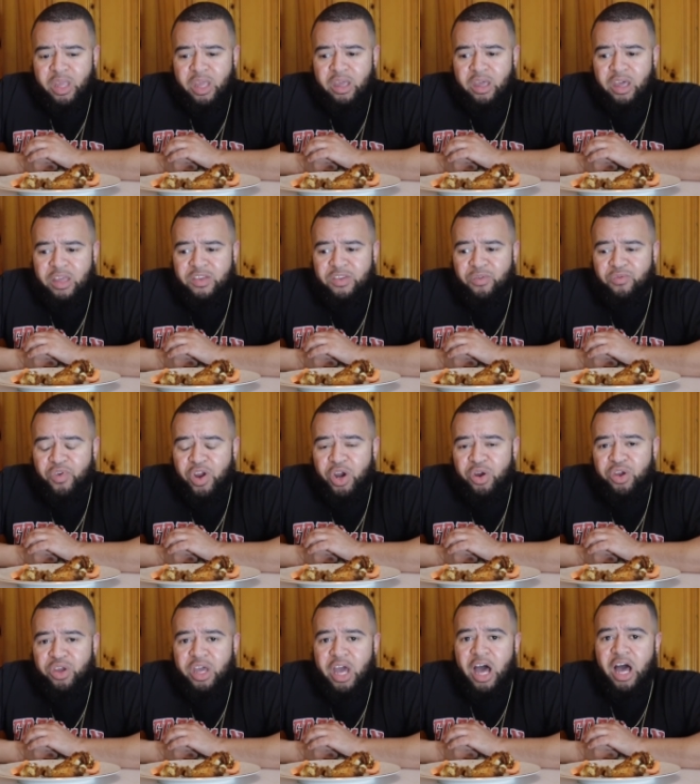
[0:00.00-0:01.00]

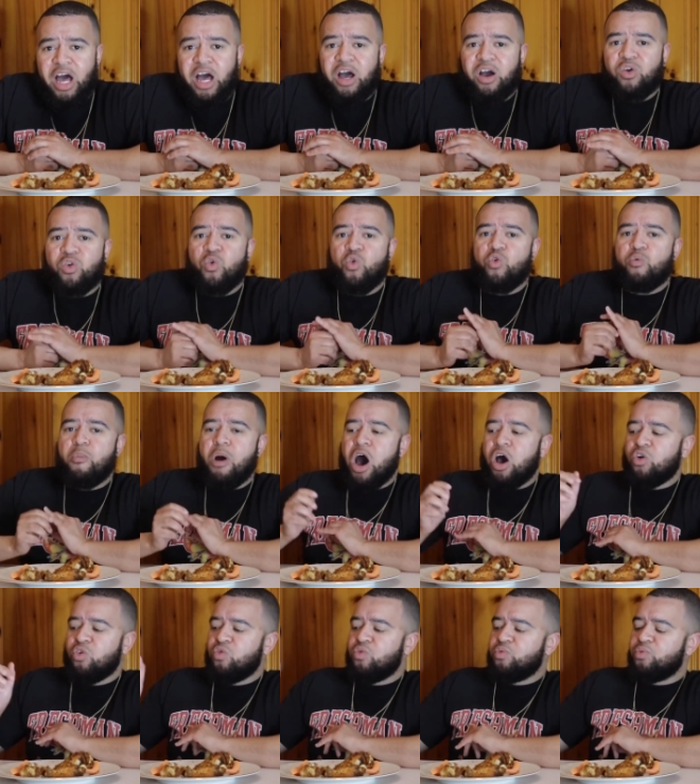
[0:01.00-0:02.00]
very cool
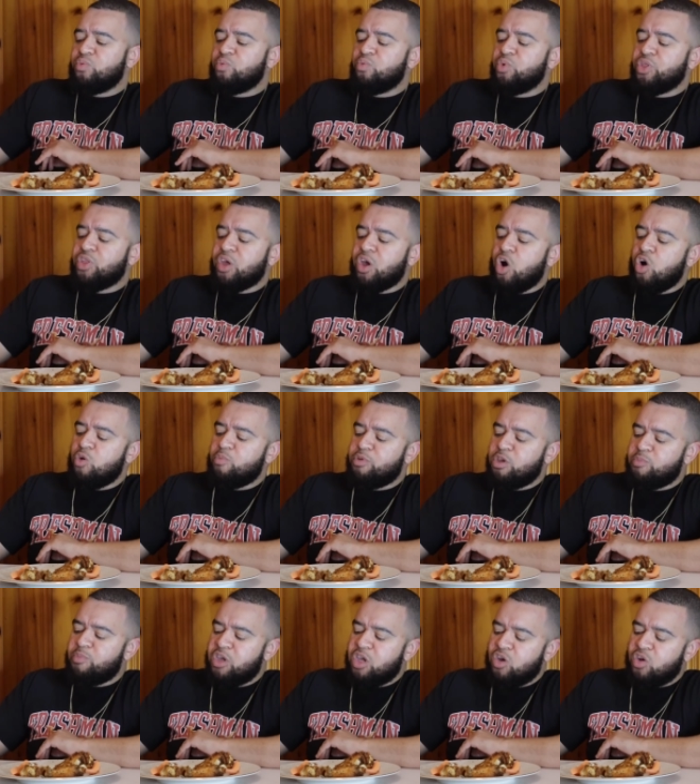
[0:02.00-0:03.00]
bottle with the
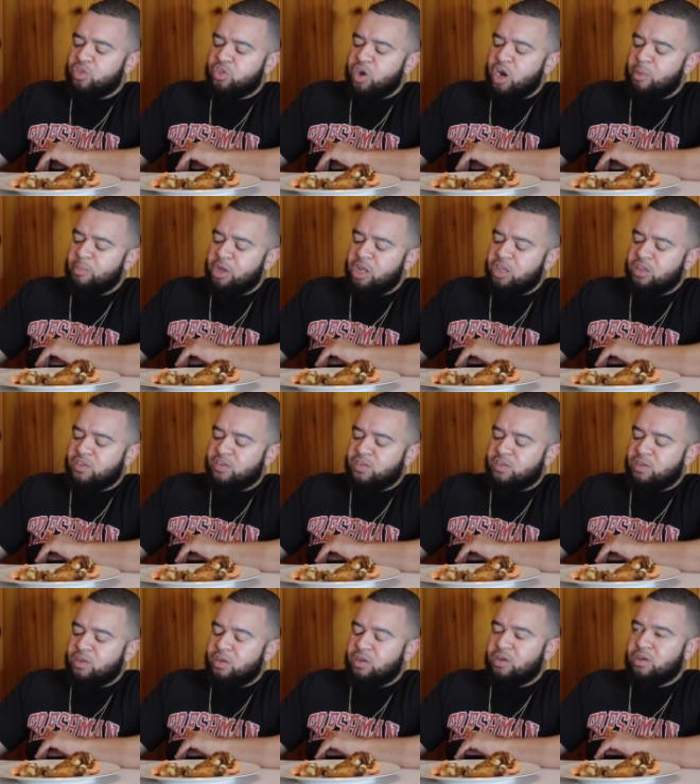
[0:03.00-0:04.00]
O.P.P. on there. I mean,
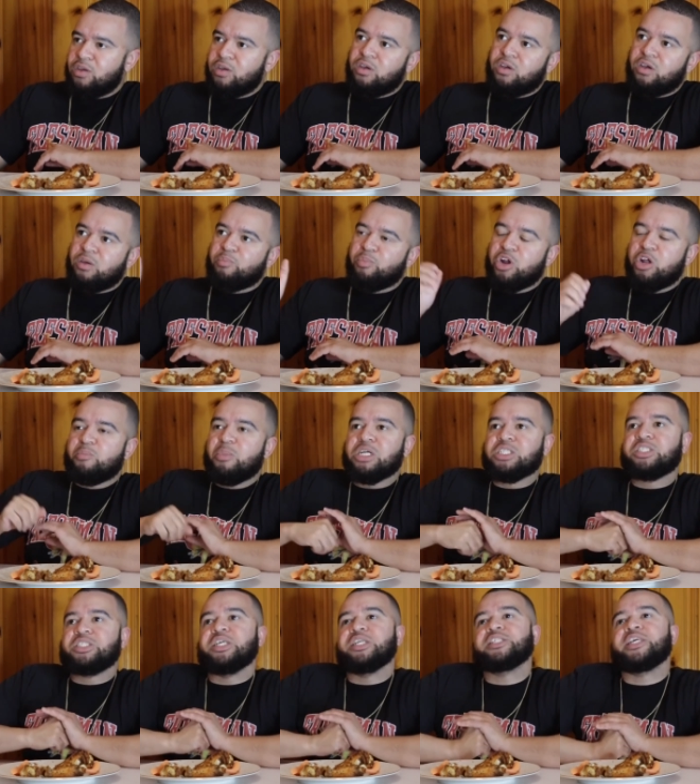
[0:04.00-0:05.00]
it's pretty
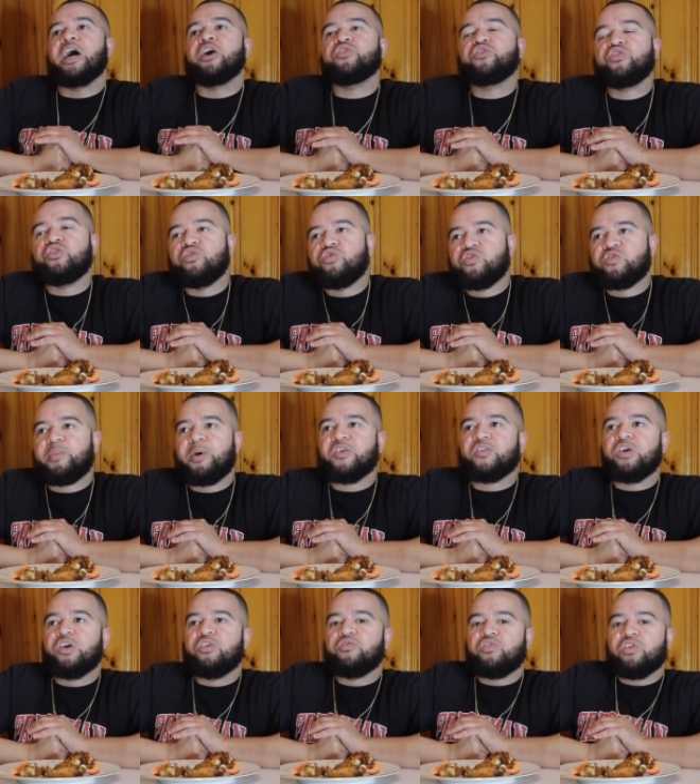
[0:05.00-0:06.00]
much sticks out to you,
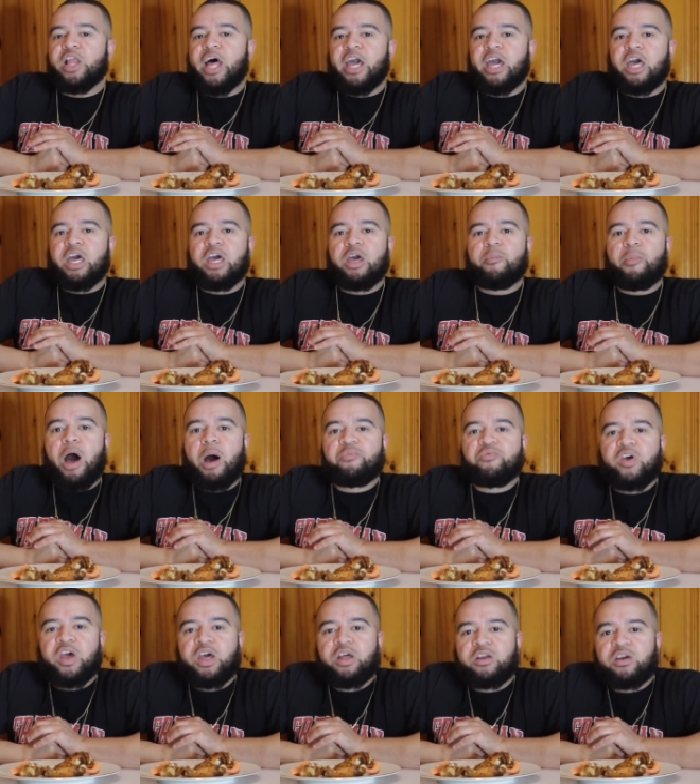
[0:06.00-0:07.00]
especially if you're like a hip hop
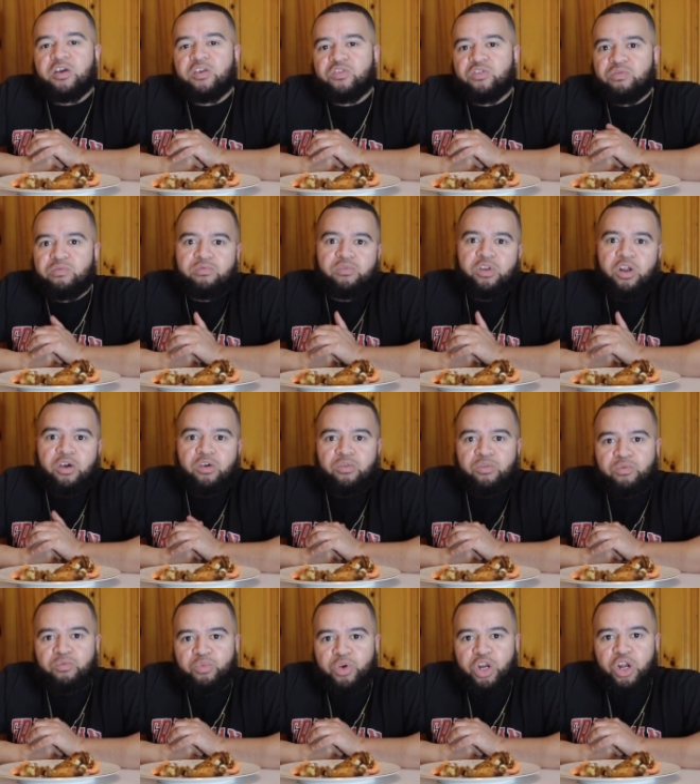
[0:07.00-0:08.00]
fan, because you know
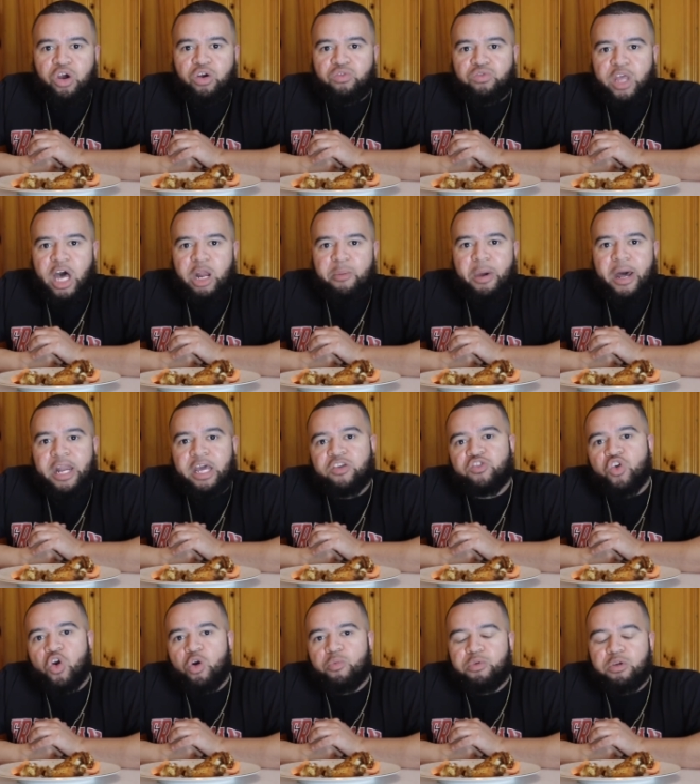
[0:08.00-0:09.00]
we know Naughty by
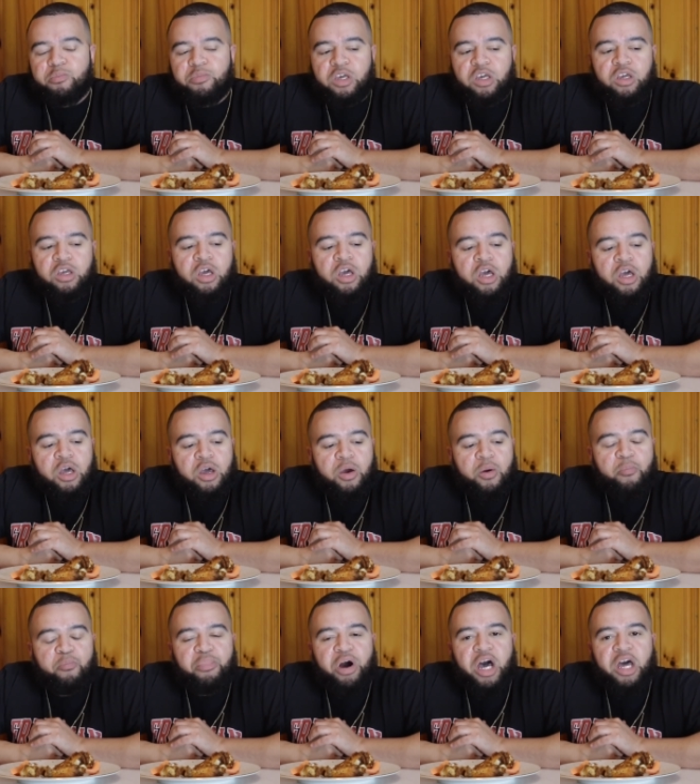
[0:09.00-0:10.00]
Nature O.P.P.
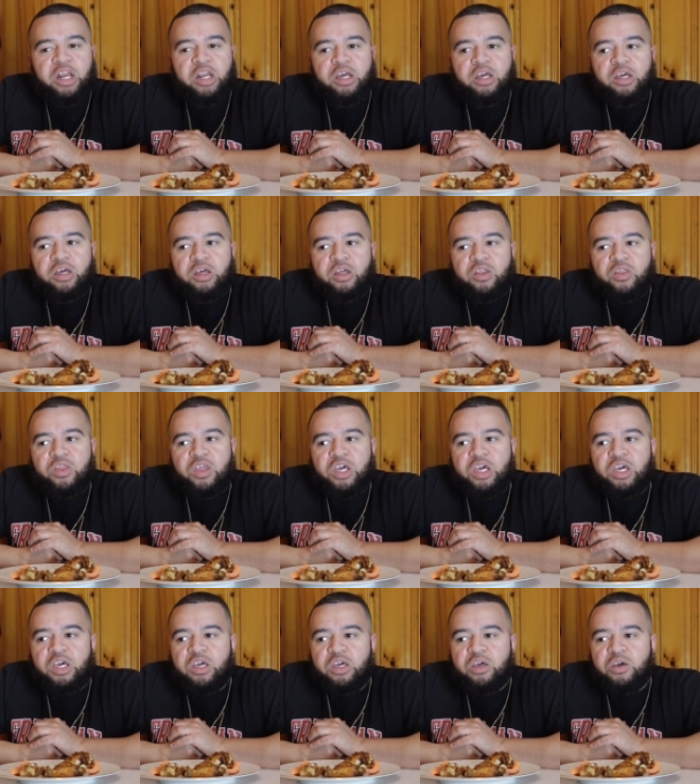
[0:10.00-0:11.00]
But
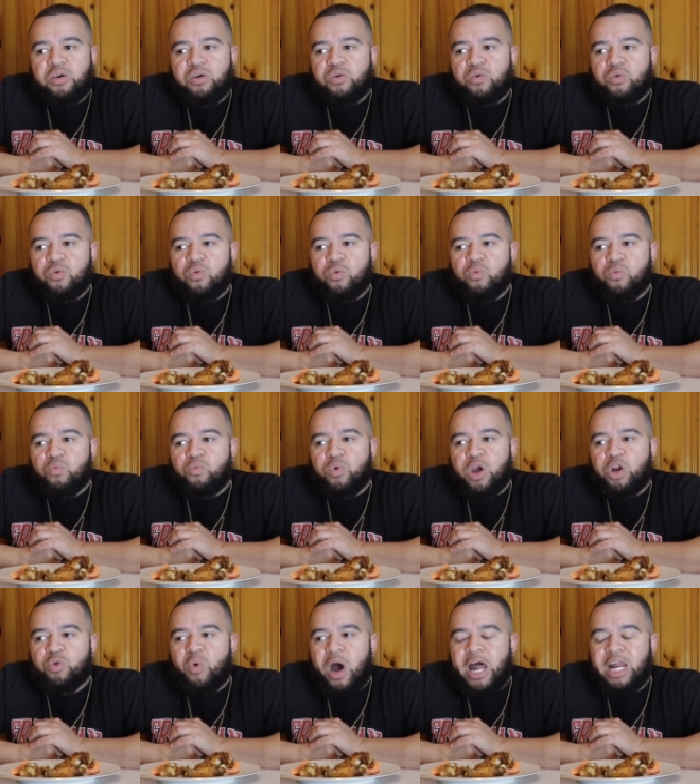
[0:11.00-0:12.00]
the
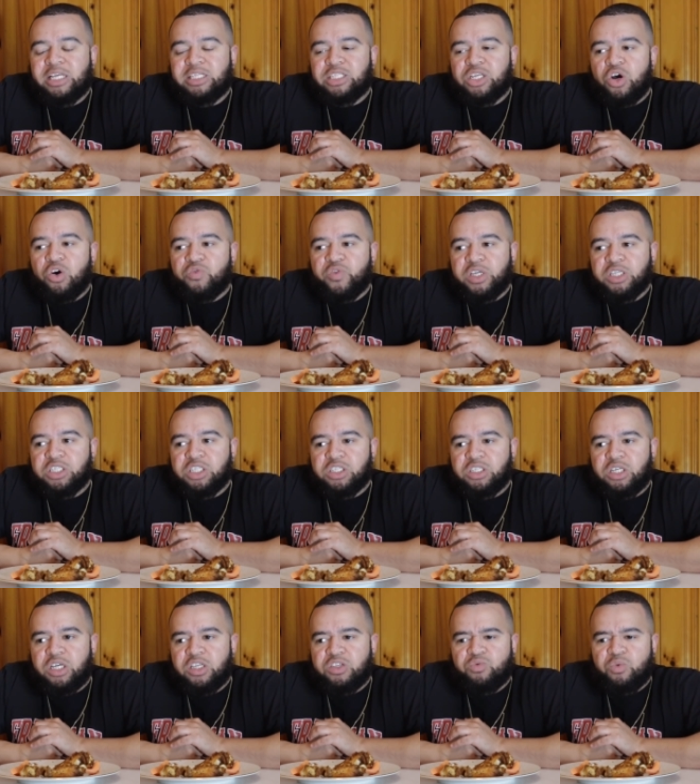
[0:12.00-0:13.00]
red wine itself is
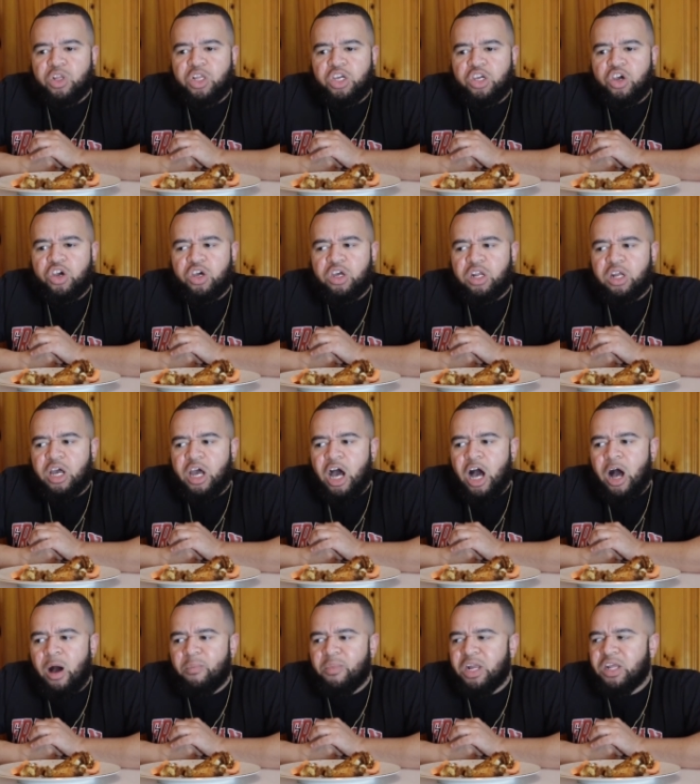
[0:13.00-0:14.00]
just—it's really good.
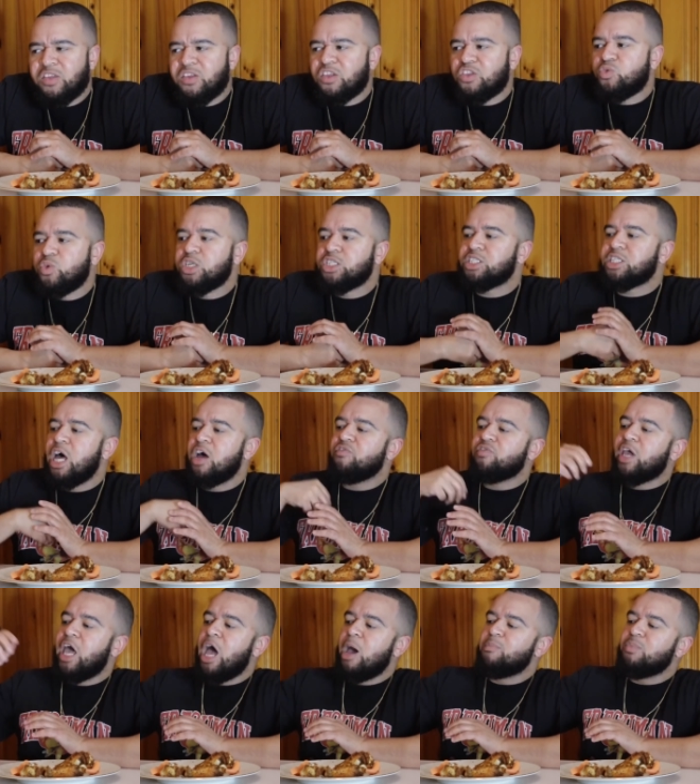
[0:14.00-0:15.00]
It is a
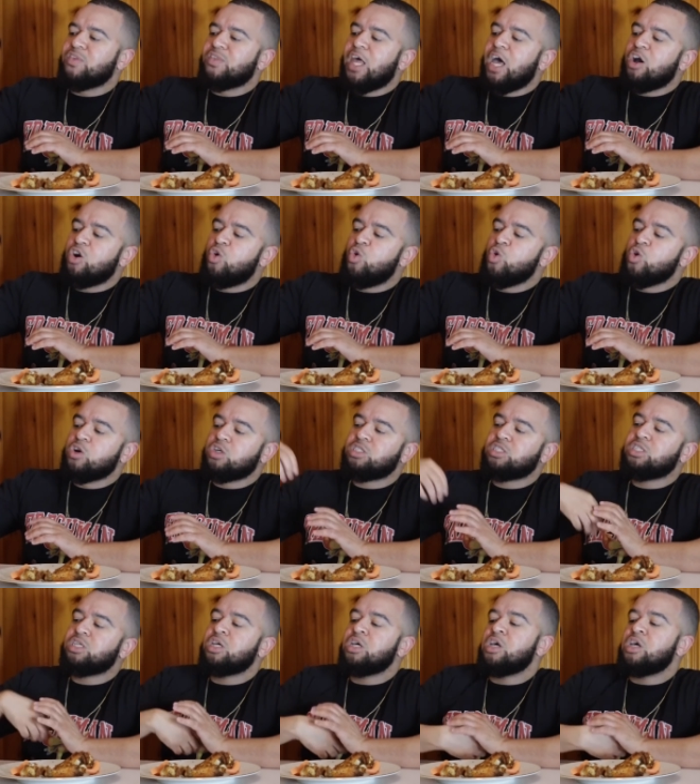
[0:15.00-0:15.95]
twist-off cap; it's not corked.